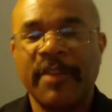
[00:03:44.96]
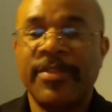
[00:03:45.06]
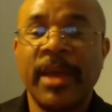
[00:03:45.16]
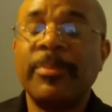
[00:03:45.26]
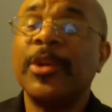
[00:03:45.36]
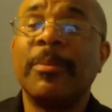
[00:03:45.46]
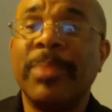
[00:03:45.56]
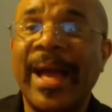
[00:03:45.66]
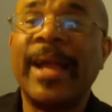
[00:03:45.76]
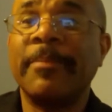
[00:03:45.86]
If they put a
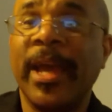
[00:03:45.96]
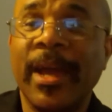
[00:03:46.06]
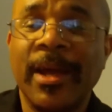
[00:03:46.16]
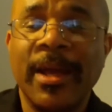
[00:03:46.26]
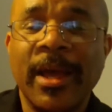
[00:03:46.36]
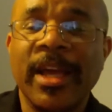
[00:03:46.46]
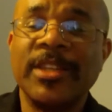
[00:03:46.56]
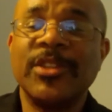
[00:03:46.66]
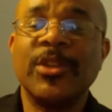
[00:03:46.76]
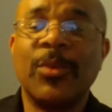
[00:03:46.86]
black man
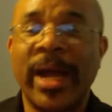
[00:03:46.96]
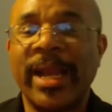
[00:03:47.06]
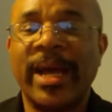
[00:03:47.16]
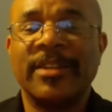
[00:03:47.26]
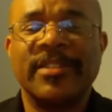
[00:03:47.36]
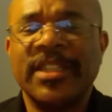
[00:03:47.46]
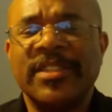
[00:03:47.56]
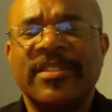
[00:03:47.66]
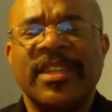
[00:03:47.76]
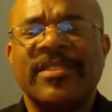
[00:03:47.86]
into the White House and
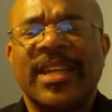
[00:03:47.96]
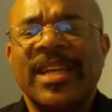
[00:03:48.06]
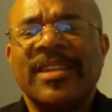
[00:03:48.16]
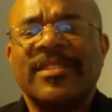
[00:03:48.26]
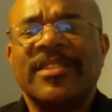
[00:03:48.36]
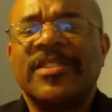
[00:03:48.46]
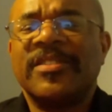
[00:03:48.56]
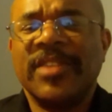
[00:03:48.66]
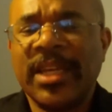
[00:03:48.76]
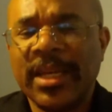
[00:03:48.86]
he says that he doesn't
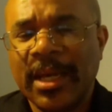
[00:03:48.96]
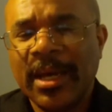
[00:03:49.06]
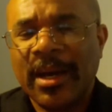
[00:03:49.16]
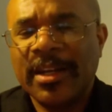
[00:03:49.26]
see